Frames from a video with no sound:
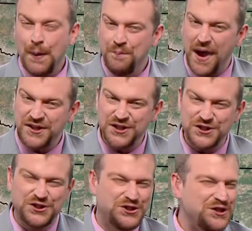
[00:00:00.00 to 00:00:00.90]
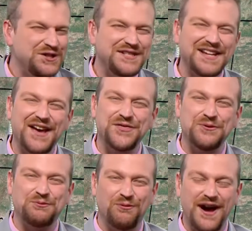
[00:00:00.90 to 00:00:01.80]
meshes just at the
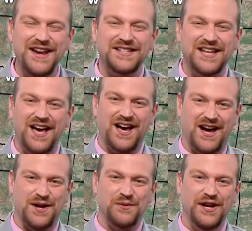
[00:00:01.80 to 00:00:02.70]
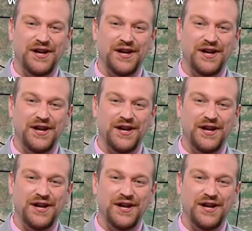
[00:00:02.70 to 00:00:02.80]
right time,